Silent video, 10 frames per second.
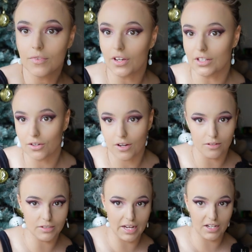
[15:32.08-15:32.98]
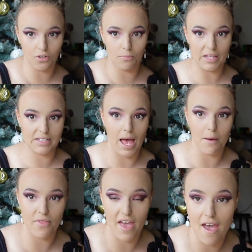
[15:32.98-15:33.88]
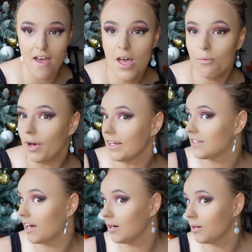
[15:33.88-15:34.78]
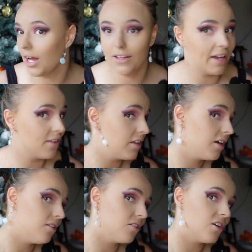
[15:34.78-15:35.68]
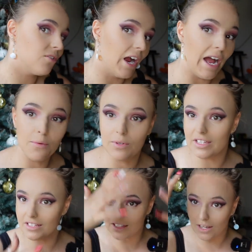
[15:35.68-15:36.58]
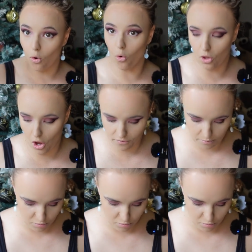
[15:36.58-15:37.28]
Okay, sorry, a little technical mishap there. But okay, I think I look all right with this like all over